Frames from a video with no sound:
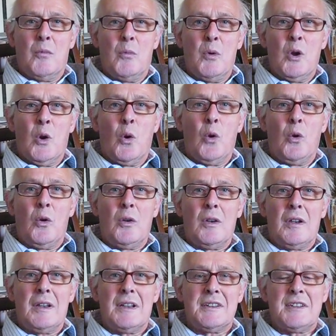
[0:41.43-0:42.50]
we
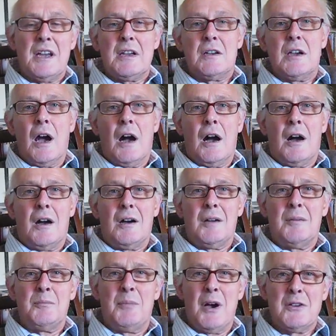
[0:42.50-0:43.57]
all take our
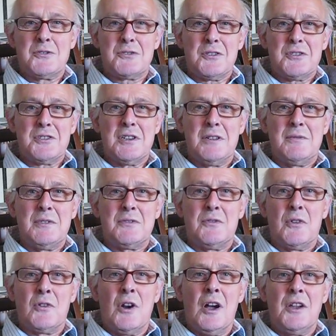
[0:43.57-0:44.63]
postal service
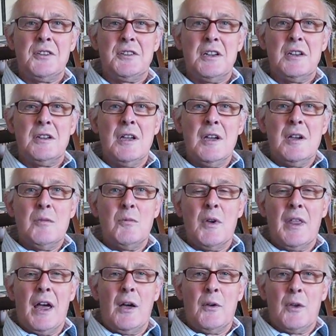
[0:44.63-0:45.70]
for granted
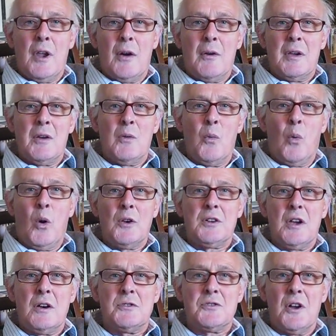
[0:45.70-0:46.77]
without knowing what
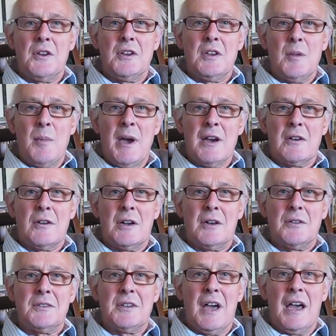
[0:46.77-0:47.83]
goes on in the
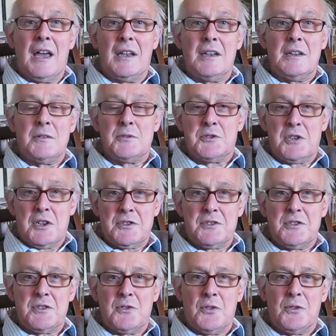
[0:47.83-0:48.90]
background, and it was just
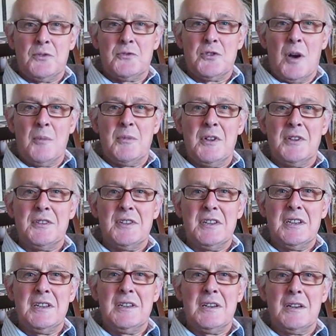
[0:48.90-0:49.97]
the sort of job that
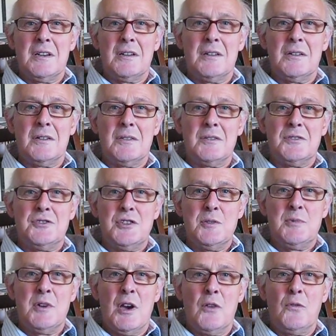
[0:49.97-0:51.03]
the
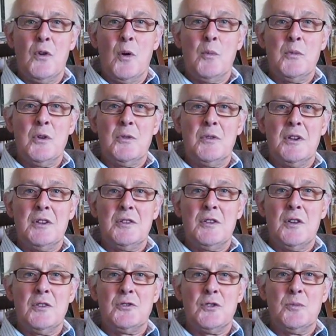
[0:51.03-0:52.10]
GPO film unit
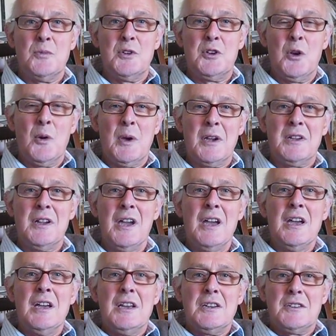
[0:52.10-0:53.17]
should be doing,
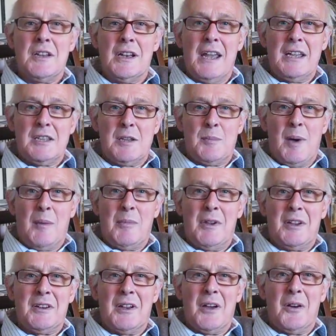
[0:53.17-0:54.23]
to let the
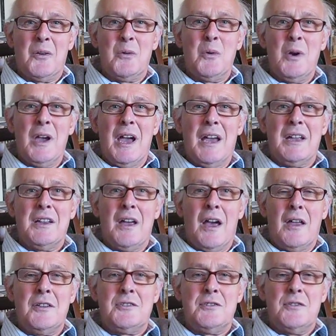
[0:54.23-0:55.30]
public know
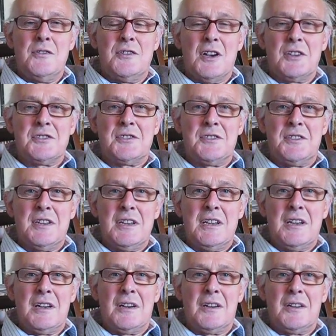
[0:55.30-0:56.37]
just the